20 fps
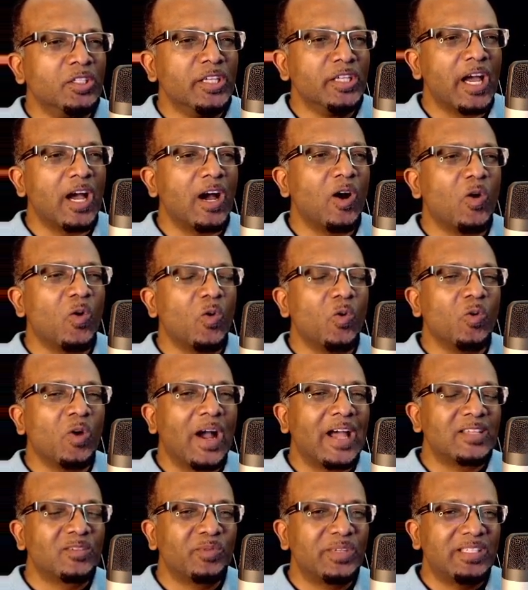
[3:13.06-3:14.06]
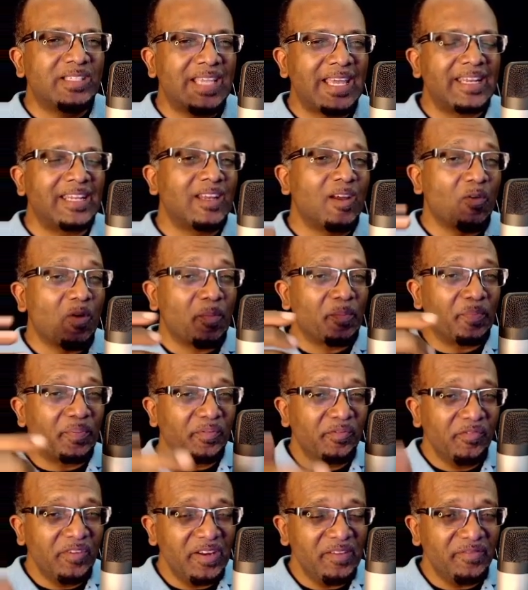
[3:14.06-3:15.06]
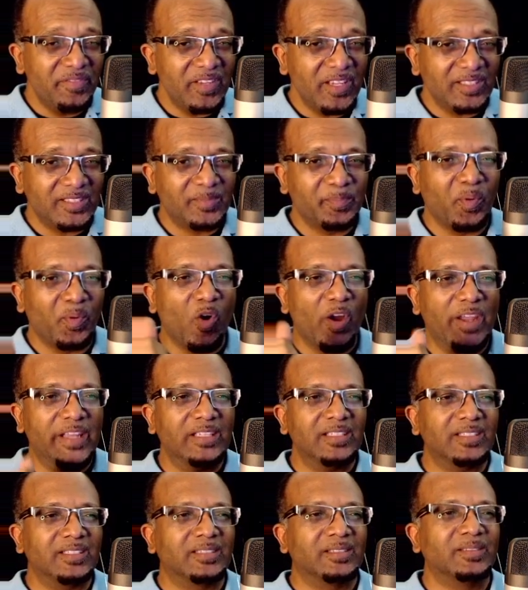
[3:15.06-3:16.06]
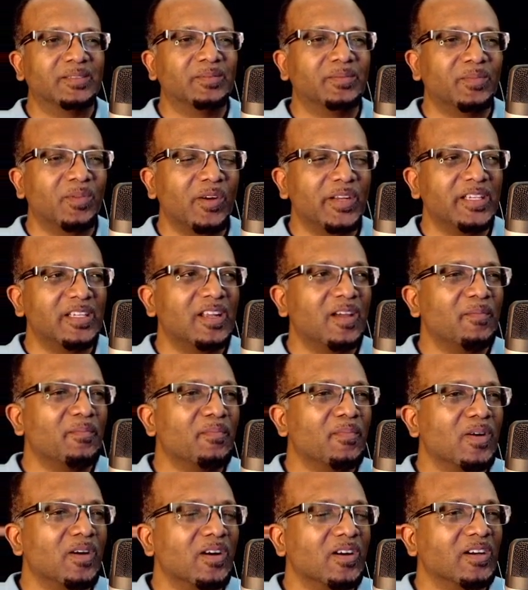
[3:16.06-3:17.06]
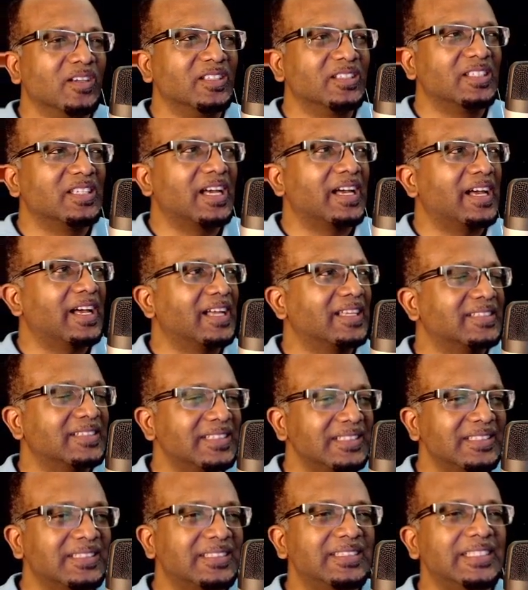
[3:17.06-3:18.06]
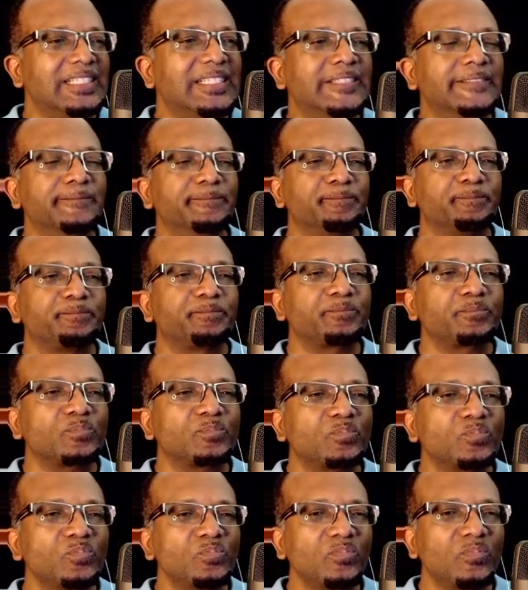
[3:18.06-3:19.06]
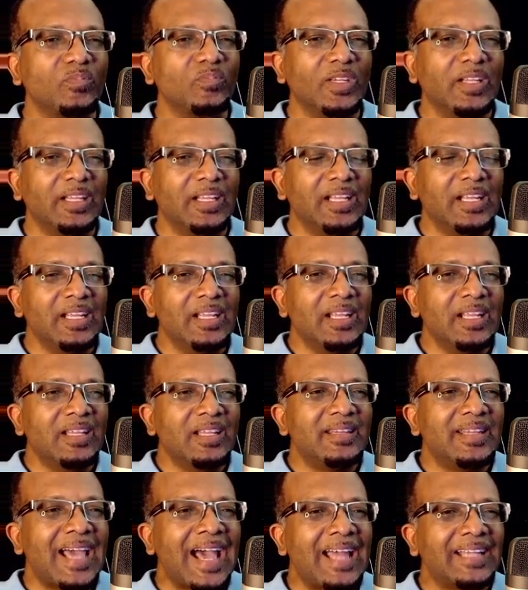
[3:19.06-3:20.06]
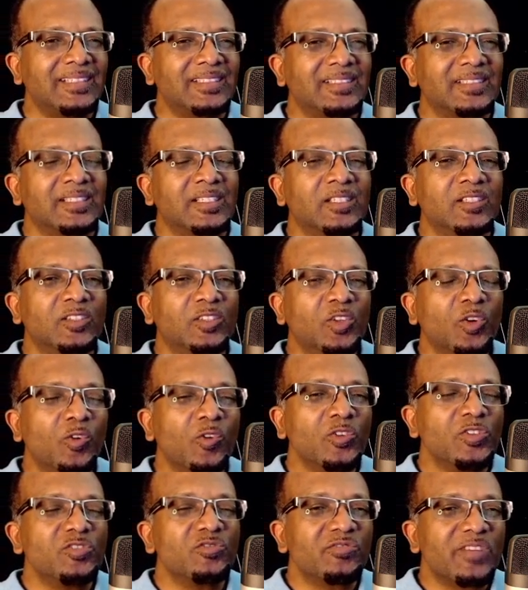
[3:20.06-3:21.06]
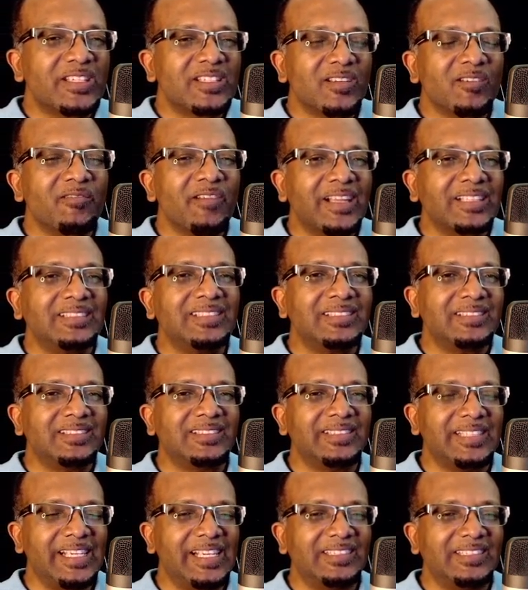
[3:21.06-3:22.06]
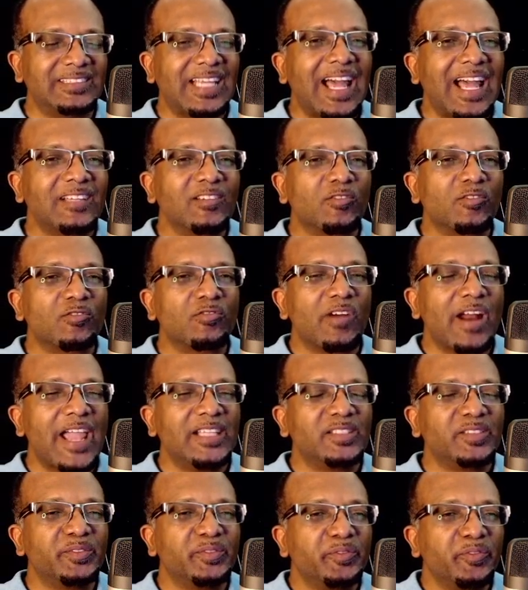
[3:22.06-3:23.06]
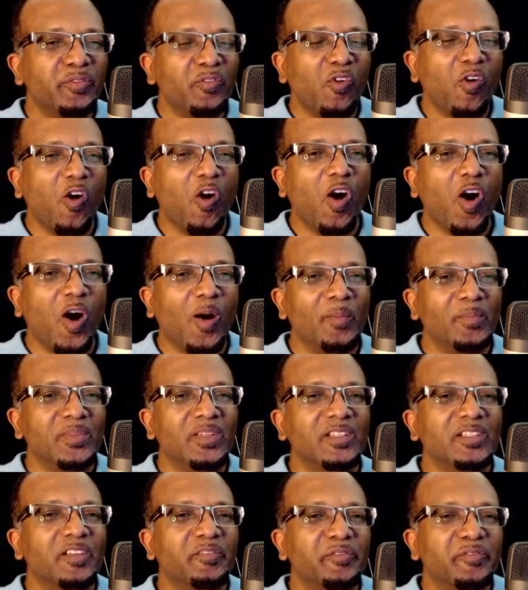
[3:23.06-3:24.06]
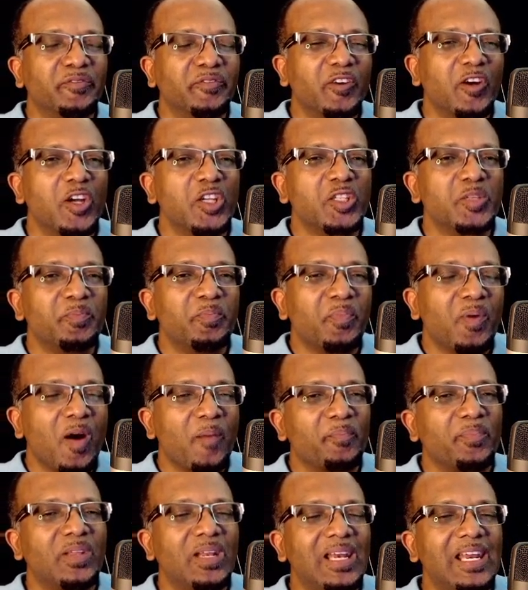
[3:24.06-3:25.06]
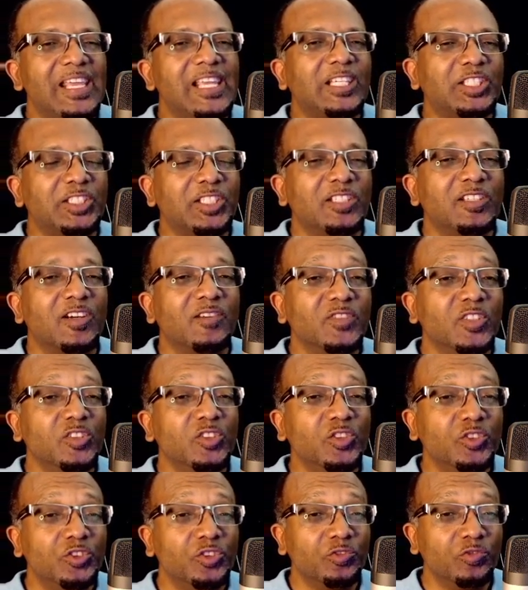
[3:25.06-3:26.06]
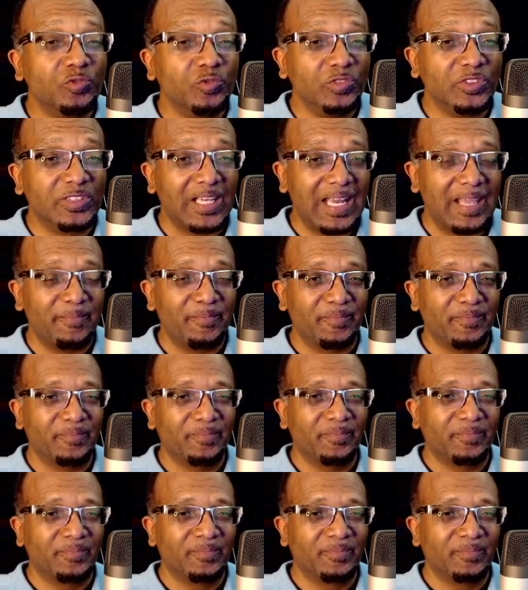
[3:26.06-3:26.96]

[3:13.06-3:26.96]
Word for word: Now, as we said in our previous point, point number uh, sixteen, that those resurrected saints and Christ formed the first population of the New Jerusalem.